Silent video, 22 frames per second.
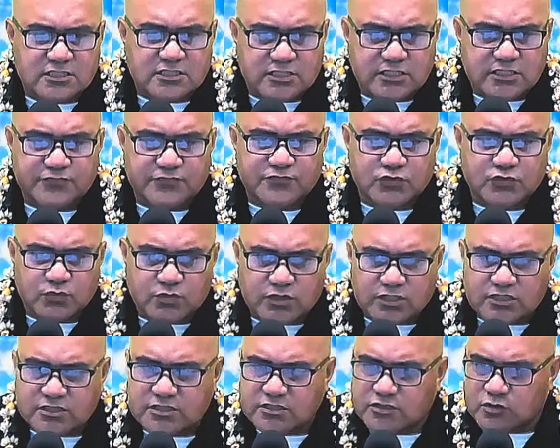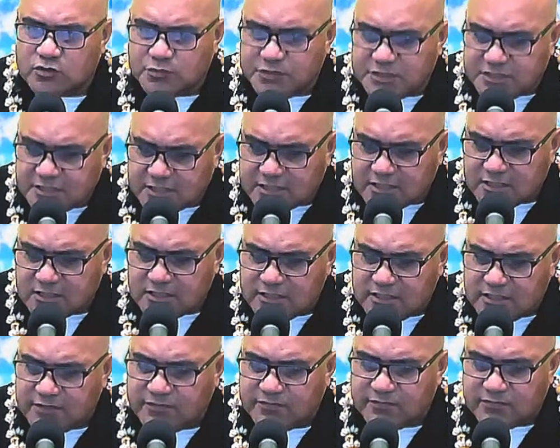gift to us so we can
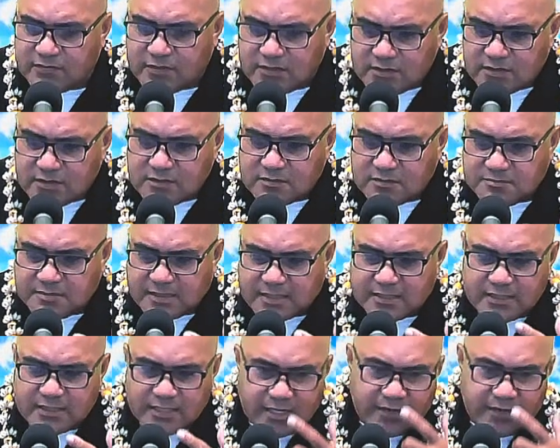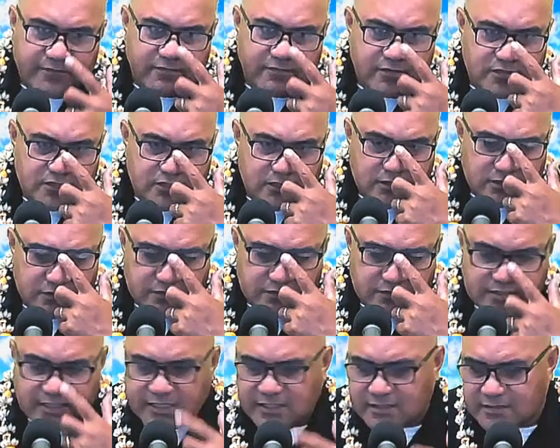live by every single
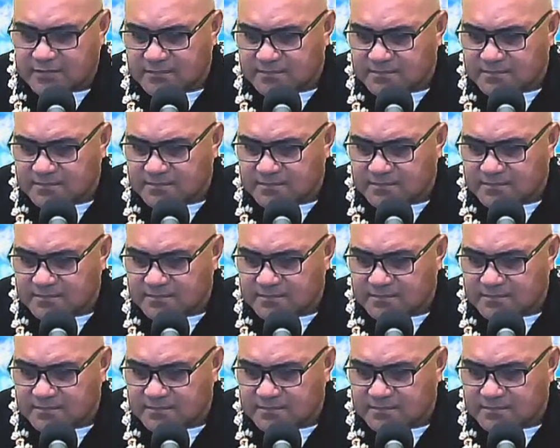day.